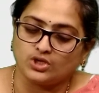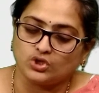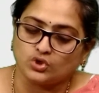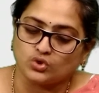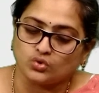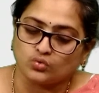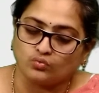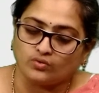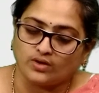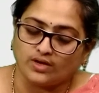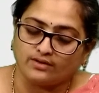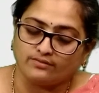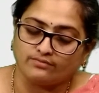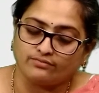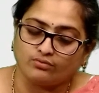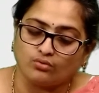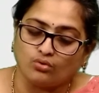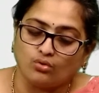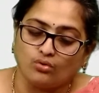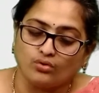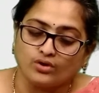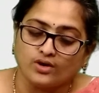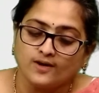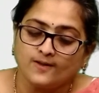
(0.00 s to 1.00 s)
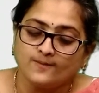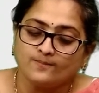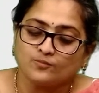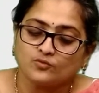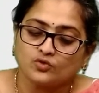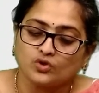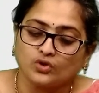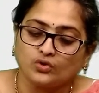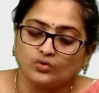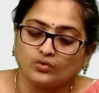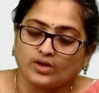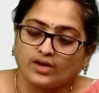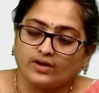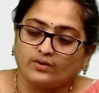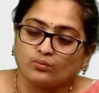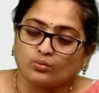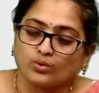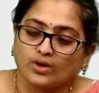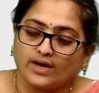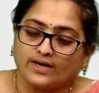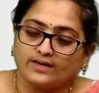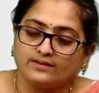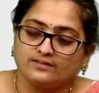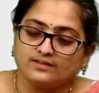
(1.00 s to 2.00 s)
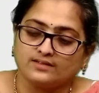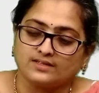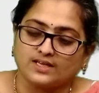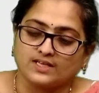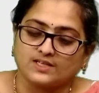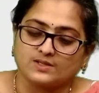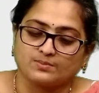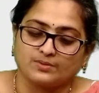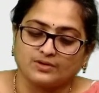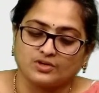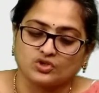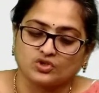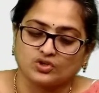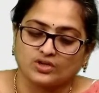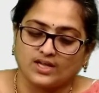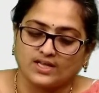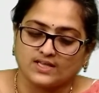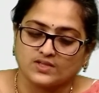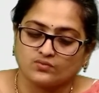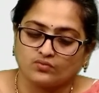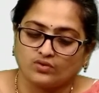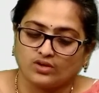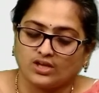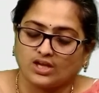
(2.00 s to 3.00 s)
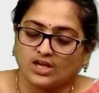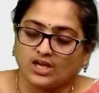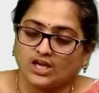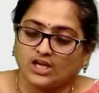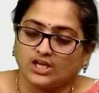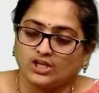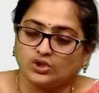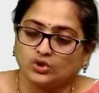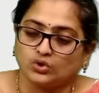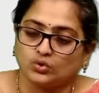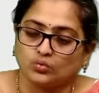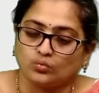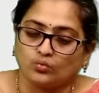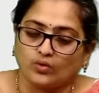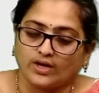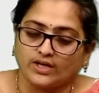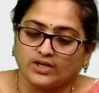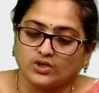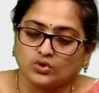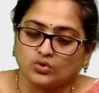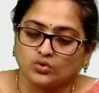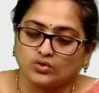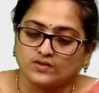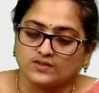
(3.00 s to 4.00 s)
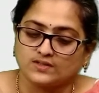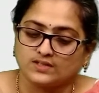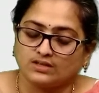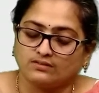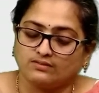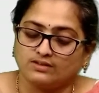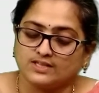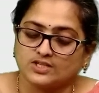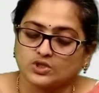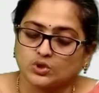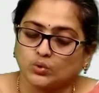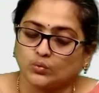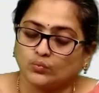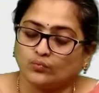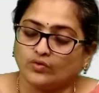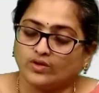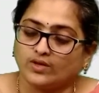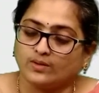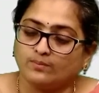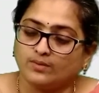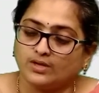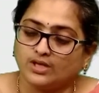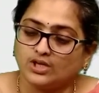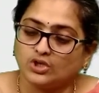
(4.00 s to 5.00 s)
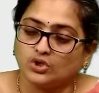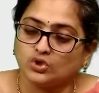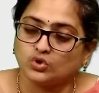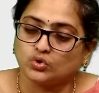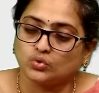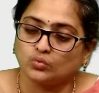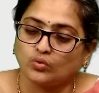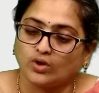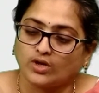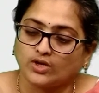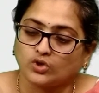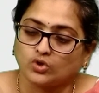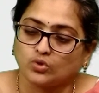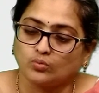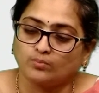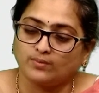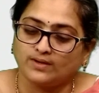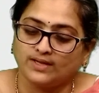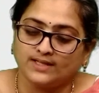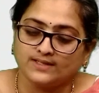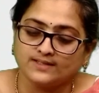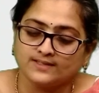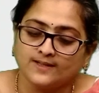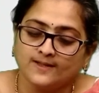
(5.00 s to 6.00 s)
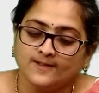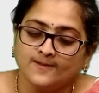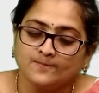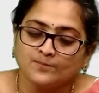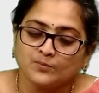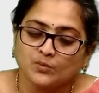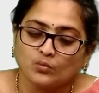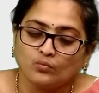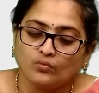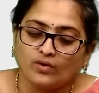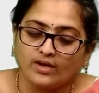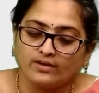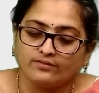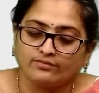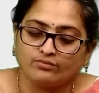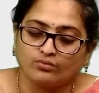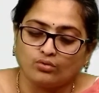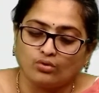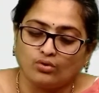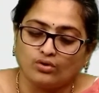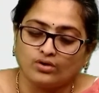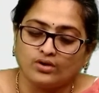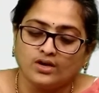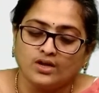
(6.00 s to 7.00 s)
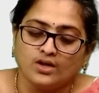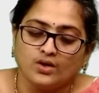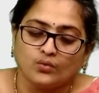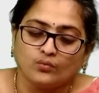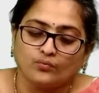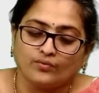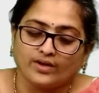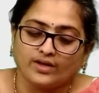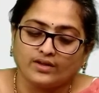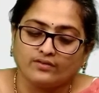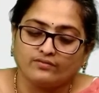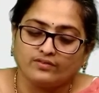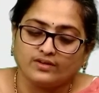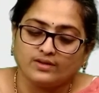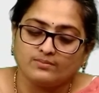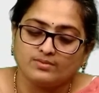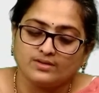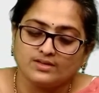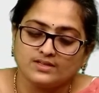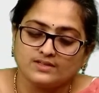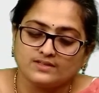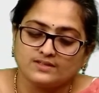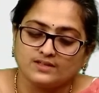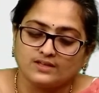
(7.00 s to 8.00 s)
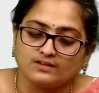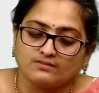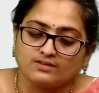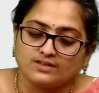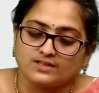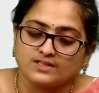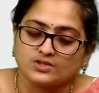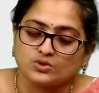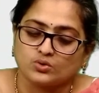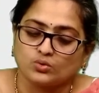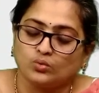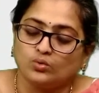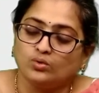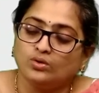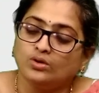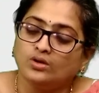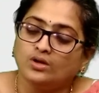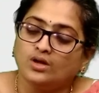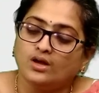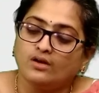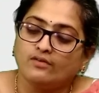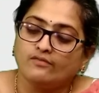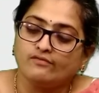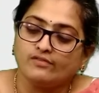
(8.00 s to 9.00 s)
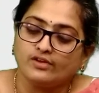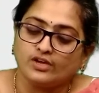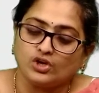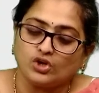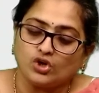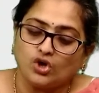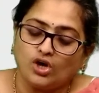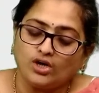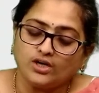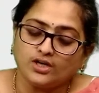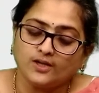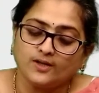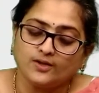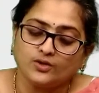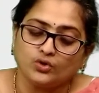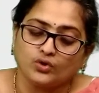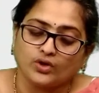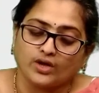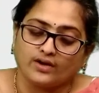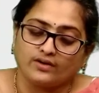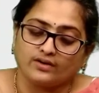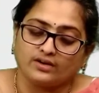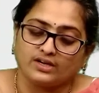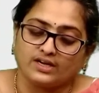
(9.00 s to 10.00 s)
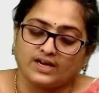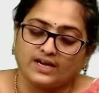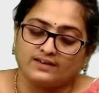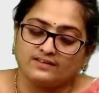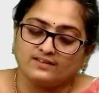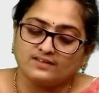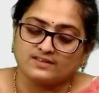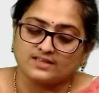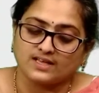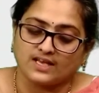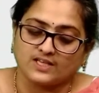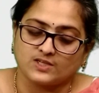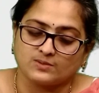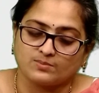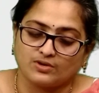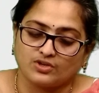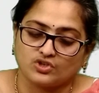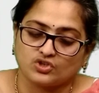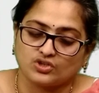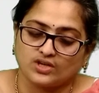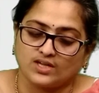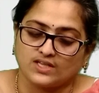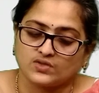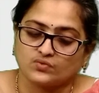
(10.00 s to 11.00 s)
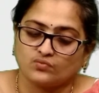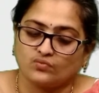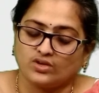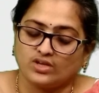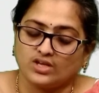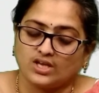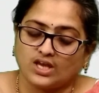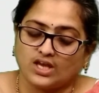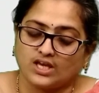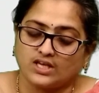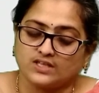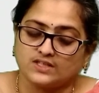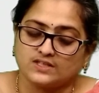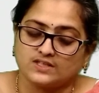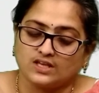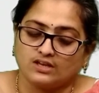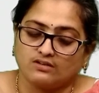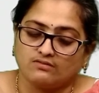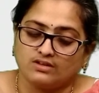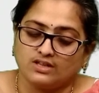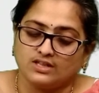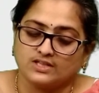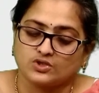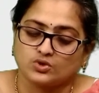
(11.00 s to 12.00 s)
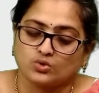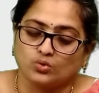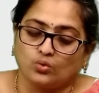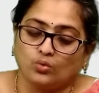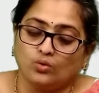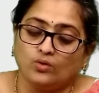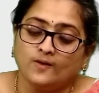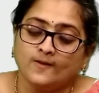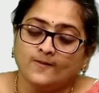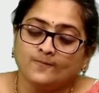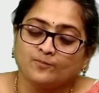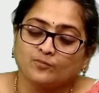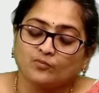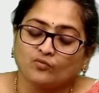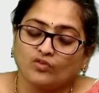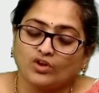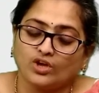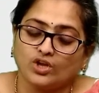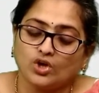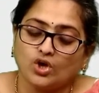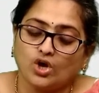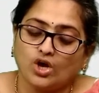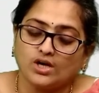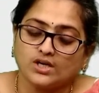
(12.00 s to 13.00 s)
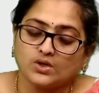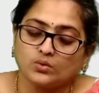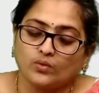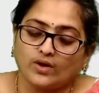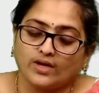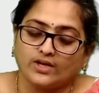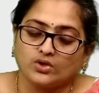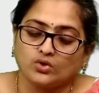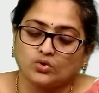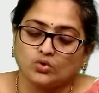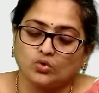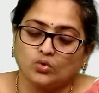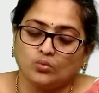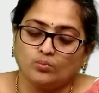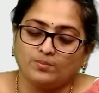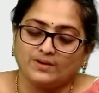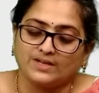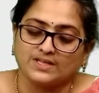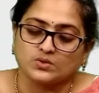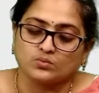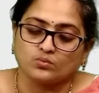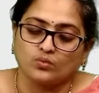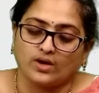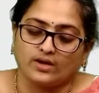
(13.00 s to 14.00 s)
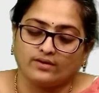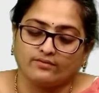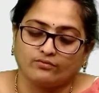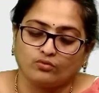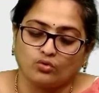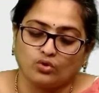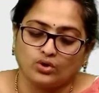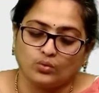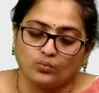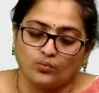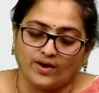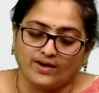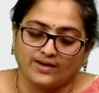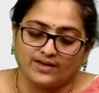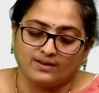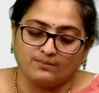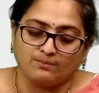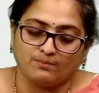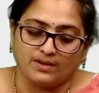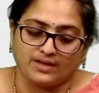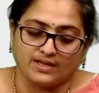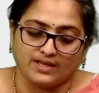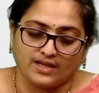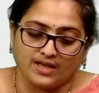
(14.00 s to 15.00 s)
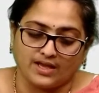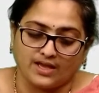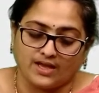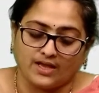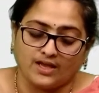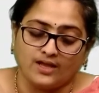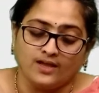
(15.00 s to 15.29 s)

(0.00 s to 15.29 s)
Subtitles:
Y4. So you can write this expression as Va into Y2 is equals to Vb into Y2 plus Y4, where Vb is equals to V0. You can rewrite this expression as Va is equals to V0 Y2 plus Y4 divided by A